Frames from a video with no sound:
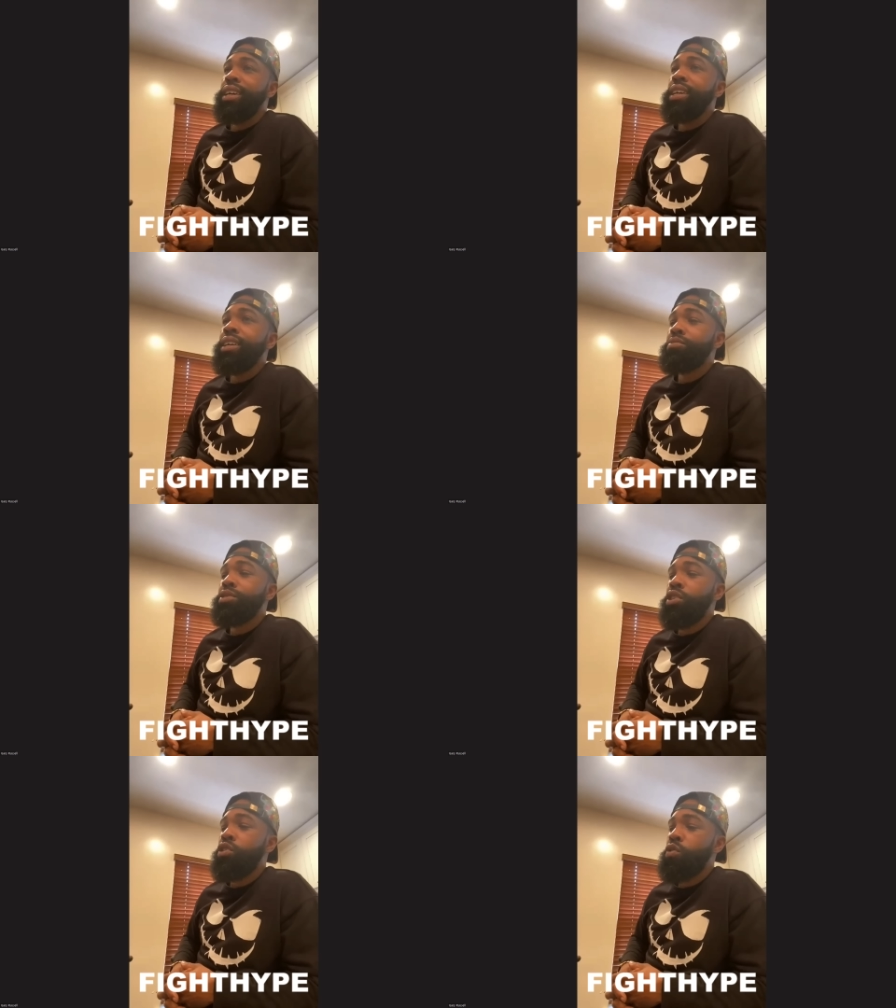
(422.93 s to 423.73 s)
It was
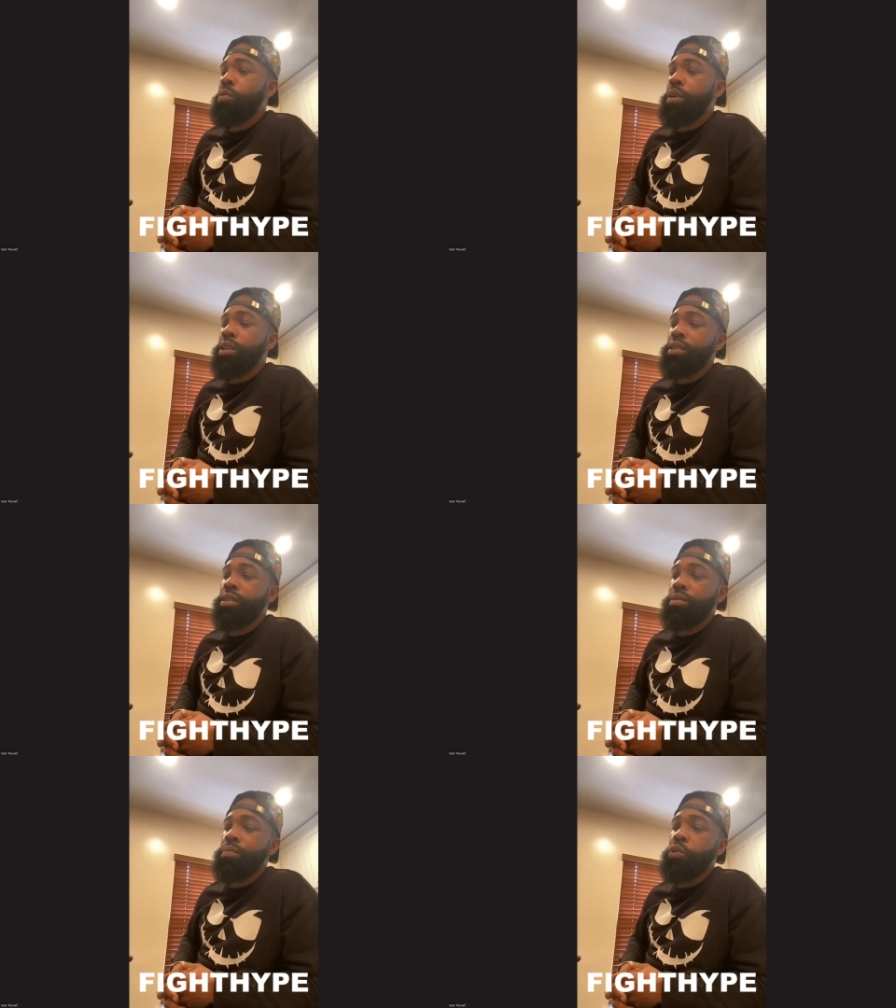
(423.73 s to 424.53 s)
a whole bunch
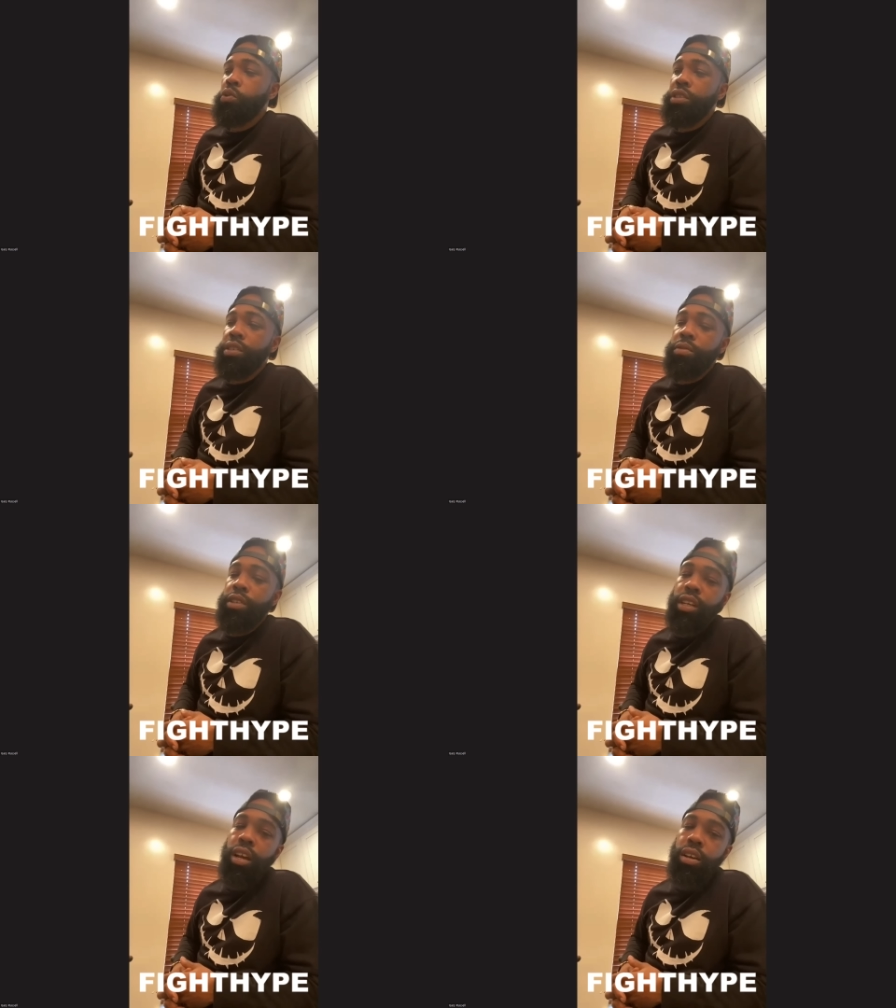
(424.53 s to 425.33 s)
of bullshit with
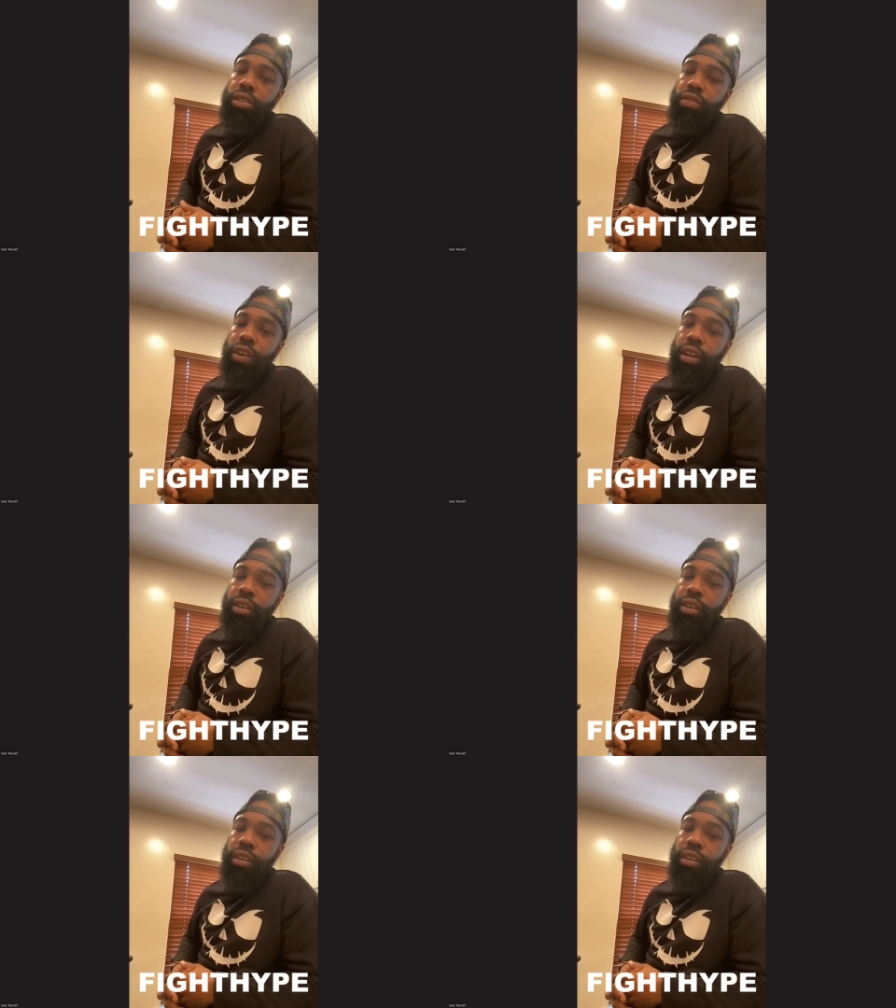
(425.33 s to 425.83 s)
the contract.